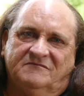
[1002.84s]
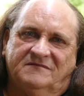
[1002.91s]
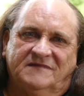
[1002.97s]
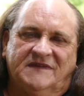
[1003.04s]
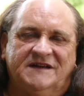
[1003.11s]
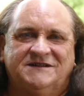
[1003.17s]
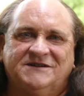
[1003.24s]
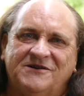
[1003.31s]

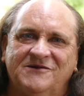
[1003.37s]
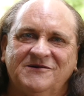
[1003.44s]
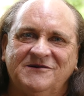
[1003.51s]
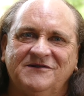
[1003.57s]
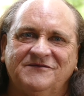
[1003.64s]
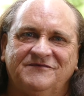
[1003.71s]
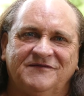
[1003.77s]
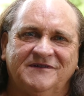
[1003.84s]
that's
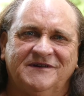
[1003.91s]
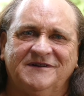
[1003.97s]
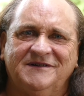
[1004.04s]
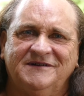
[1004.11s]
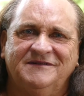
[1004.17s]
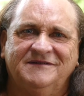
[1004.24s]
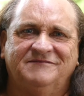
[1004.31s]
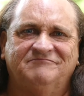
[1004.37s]
kind of uh,
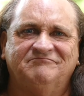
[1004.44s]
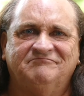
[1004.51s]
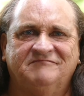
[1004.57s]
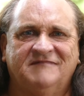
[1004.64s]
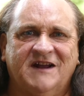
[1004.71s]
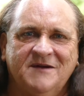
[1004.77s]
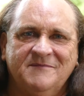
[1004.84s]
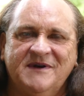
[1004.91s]

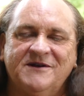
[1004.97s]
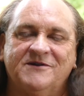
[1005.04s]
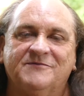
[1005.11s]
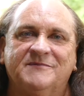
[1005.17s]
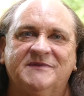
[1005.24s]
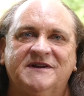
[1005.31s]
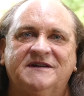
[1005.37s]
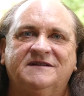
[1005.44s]
come back
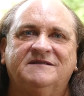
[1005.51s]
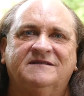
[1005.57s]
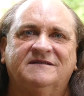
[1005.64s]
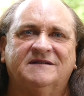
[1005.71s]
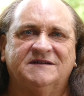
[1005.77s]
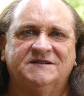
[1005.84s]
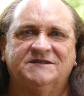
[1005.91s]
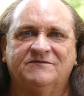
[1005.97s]
on me
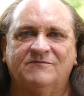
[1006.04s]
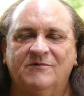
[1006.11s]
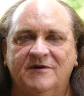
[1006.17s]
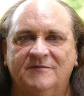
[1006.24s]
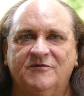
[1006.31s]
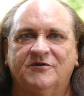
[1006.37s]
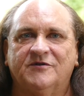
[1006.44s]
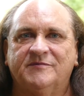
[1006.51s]
as to why
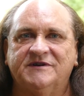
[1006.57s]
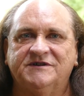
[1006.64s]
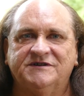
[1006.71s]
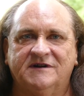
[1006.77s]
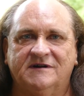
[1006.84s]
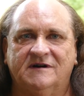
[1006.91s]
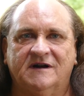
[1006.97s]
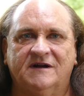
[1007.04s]
I'm not a big
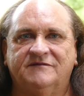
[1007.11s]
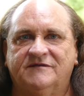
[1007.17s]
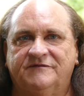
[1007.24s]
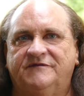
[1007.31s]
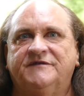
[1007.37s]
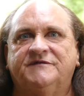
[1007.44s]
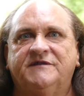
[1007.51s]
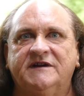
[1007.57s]
channel after
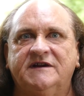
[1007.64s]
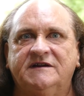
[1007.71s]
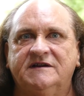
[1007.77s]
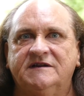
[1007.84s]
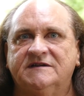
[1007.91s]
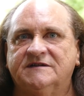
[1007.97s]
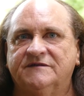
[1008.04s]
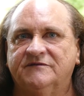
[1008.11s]
fifteen
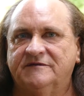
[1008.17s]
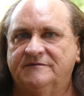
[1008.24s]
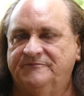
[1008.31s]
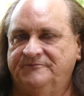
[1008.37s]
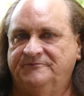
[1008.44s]
years of it.